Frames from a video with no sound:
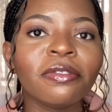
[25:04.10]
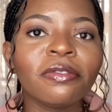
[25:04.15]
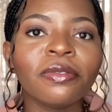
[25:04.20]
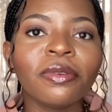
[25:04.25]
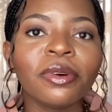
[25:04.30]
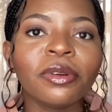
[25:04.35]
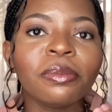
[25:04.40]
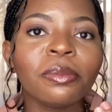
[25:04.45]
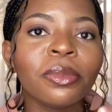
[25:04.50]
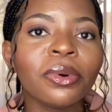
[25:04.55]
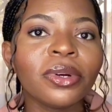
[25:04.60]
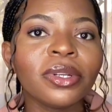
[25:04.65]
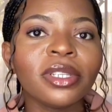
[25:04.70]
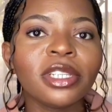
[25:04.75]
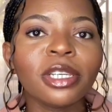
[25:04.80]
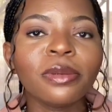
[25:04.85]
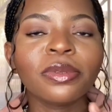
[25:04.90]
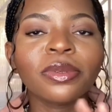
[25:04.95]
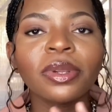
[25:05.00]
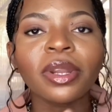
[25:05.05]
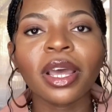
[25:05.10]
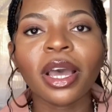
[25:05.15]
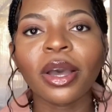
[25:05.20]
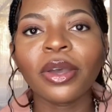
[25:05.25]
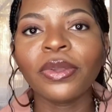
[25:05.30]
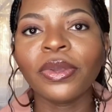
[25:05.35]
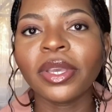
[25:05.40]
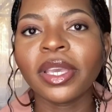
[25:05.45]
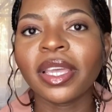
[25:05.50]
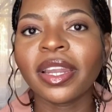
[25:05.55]
you've got more tips on how
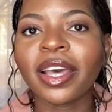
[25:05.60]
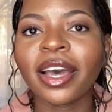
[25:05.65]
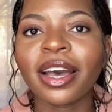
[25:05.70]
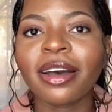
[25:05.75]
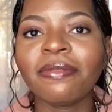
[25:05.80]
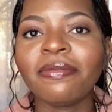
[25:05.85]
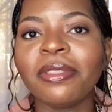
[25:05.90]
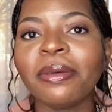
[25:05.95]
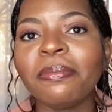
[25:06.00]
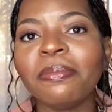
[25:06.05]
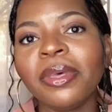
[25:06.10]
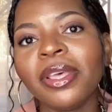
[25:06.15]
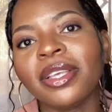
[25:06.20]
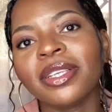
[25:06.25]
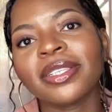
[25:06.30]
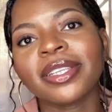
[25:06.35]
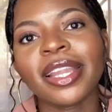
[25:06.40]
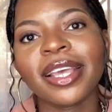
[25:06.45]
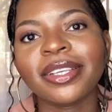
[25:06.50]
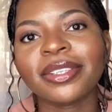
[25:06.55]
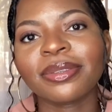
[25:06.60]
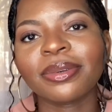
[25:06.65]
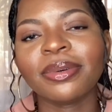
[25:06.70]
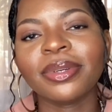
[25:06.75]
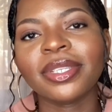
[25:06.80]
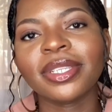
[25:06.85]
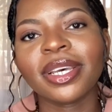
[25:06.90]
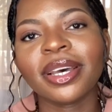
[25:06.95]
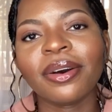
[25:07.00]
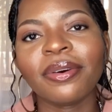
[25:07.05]
you can have the best last
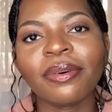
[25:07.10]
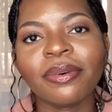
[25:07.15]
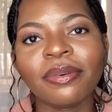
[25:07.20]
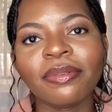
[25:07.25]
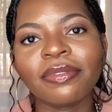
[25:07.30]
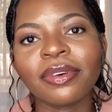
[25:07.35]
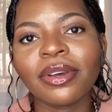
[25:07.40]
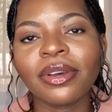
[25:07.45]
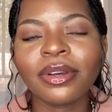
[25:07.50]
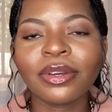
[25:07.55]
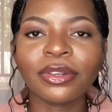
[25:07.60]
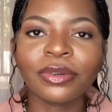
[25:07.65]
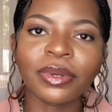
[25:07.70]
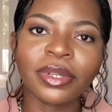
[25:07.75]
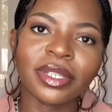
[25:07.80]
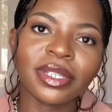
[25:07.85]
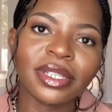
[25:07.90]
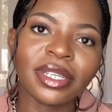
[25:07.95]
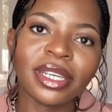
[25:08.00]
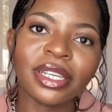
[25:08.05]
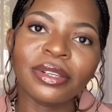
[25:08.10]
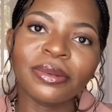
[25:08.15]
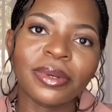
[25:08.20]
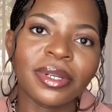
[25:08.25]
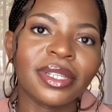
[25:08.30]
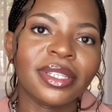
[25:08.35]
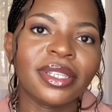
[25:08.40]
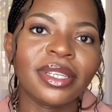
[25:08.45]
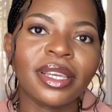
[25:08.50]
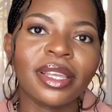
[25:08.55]
quarter of
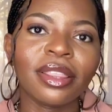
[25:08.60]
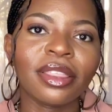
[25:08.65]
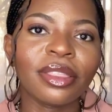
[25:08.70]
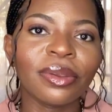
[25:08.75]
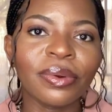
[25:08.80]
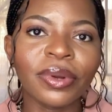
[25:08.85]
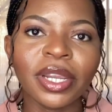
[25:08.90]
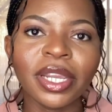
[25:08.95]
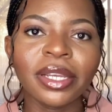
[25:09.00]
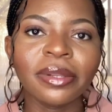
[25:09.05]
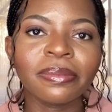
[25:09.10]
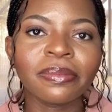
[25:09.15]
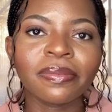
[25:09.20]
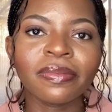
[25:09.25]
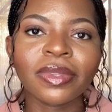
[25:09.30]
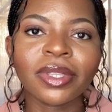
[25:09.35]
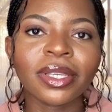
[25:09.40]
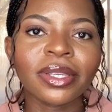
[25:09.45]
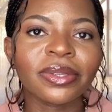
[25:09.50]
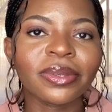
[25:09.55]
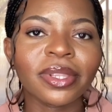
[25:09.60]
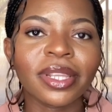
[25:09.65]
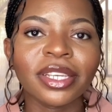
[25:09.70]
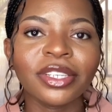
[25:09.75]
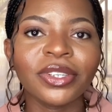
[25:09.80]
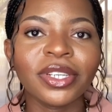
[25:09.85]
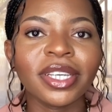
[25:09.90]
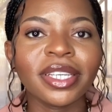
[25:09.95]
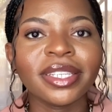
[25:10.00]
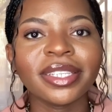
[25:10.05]
2023, so
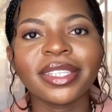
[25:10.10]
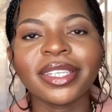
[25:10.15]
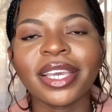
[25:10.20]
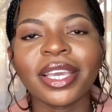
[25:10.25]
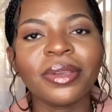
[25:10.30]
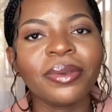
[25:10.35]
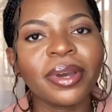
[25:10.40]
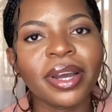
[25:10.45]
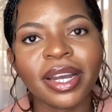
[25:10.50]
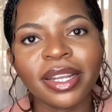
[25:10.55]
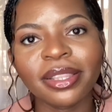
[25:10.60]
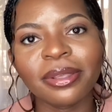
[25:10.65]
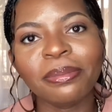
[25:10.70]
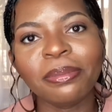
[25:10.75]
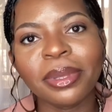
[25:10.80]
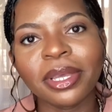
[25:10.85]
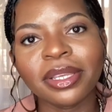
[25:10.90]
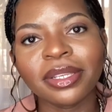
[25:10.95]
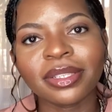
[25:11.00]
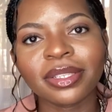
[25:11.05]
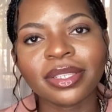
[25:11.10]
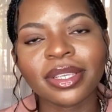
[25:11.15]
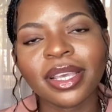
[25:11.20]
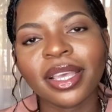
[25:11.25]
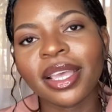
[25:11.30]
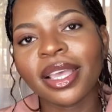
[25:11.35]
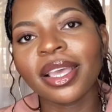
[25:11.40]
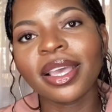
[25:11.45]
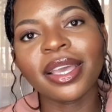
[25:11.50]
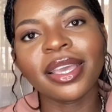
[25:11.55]
that you can say you had the best
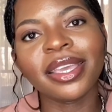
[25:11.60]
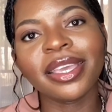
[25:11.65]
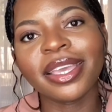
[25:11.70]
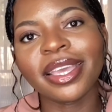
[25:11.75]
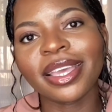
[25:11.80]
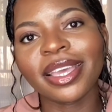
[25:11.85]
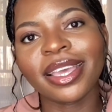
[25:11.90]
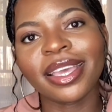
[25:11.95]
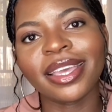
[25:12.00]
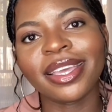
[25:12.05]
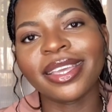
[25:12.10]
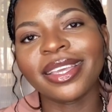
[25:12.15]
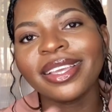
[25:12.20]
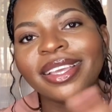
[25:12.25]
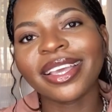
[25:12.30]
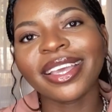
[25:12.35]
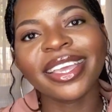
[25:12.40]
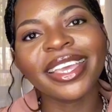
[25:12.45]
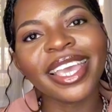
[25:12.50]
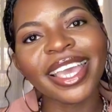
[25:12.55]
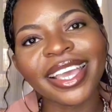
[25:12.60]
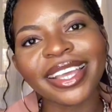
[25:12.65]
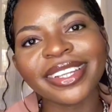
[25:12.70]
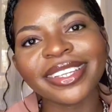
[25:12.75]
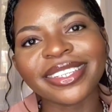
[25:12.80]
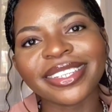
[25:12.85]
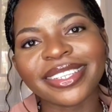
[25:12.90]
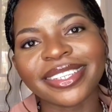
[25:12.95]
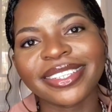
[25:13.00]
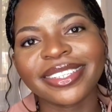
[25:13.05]
year
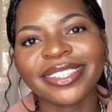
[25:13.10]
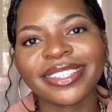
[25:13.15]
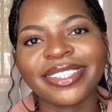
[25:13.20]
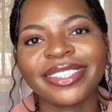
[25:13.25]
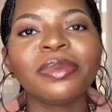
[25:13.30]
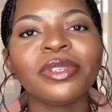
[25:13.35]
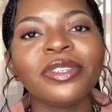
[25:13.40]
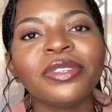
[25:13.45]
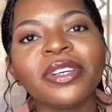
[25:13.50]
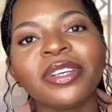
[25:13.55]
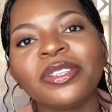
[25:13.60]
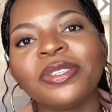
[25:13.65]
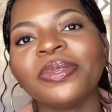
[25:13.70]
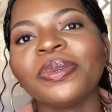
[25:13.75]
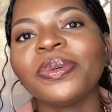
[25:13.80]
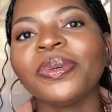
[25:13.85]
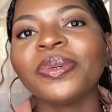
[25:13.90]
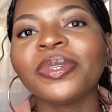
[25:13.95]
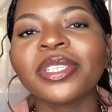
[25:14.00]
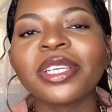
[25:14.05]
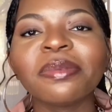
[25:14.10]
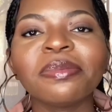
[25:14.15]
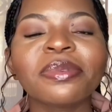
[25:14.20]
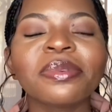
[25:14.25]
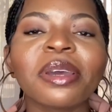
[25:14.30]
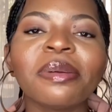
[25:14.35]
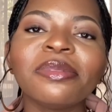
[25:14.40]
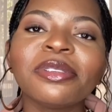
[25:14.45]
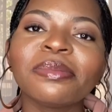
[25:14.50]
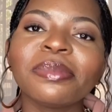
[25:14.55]
yet. Be sure to
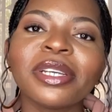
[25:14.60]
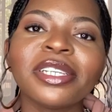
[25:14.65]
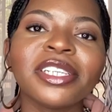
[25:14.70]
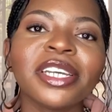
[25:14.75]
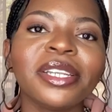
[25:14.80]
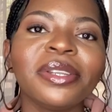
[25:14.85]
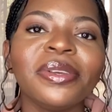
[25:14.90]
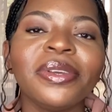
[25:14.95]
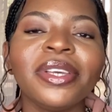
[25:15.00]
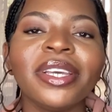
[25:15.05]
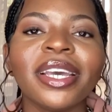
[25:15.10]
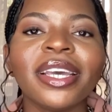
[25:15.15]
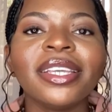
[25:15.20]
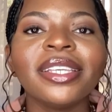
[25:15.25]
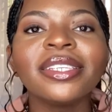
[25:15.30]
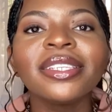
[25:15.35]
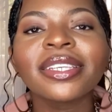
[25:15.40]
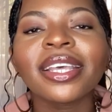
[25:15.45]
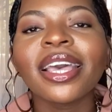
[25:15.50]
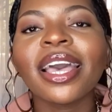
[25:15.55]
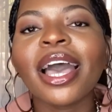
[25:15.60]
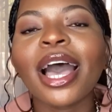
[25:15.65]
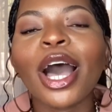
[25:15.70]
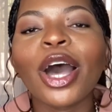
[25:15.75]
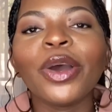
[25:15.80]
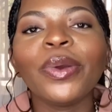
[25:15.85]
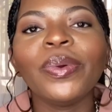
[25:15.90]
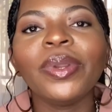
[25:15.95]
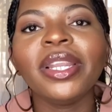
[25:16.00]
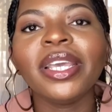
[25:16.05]
subscribe to my channel, you guys.
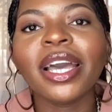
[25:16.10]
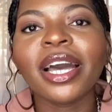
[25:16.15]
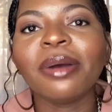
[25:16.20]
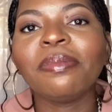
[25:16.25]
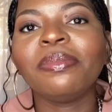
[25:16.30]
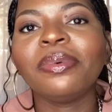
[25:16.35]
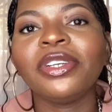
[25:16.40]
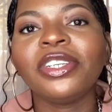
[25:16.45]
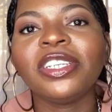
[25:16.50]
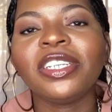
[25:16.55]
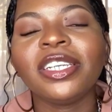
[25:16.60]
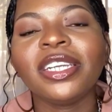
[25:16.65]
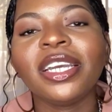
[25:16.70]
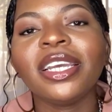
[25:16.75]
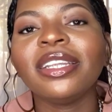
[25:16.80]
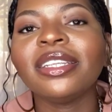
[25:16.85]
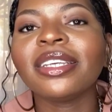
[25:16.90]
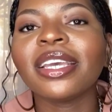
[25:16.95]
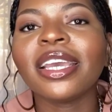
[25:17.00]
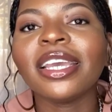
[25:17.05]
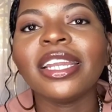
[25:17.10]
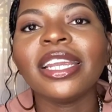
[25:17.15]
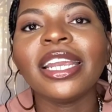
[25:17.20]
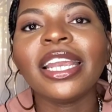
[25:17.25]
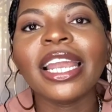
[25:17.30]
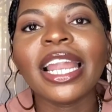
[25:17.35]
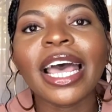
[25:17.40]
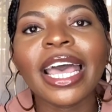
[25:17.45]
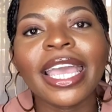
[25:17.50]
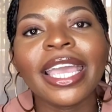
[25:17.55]
I really appreciate
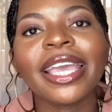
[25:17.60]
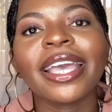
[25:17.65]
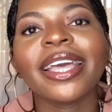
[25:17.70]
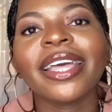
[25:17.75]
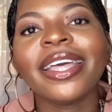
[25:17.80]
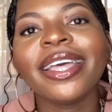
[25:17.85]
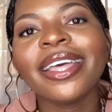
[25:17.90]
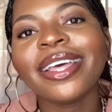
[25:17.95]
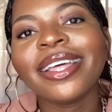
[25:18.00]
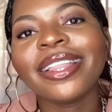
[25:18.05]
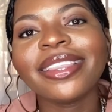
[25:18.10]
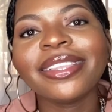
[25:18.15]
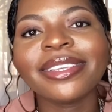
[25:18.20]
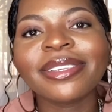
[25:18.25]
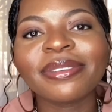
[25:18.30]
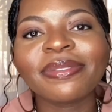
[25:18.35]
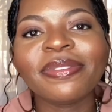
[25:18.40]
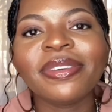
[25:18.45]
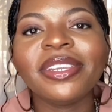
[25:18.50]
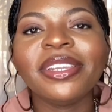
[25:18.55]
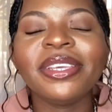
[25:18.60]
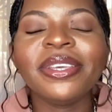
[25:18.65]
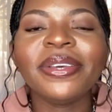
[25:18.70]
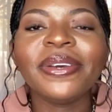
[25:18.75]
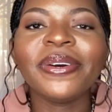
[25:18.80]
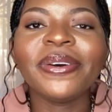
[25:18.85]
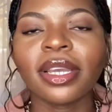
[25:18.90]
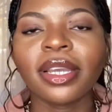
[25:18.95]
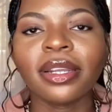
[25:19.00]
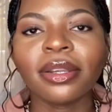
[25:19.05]
and like this
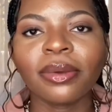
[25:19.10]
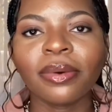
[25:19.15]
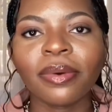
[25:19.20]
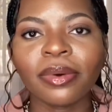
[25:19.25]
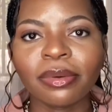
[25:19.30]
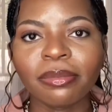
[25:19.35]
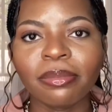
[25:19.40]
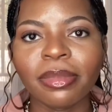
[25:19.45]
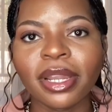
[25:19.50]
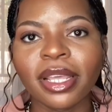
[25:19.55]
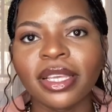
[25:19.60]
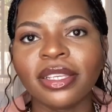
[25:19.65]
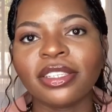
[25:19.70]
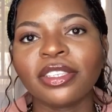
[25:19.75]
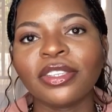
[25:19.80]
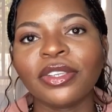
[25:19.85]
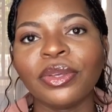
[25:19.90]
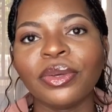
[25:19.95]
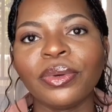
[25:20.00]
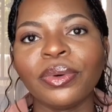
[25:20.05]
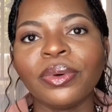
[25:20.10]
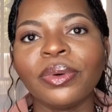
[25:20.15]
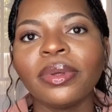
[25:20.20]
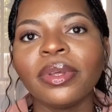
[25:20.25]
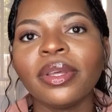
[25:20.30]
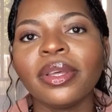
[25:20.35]
video. God bless you.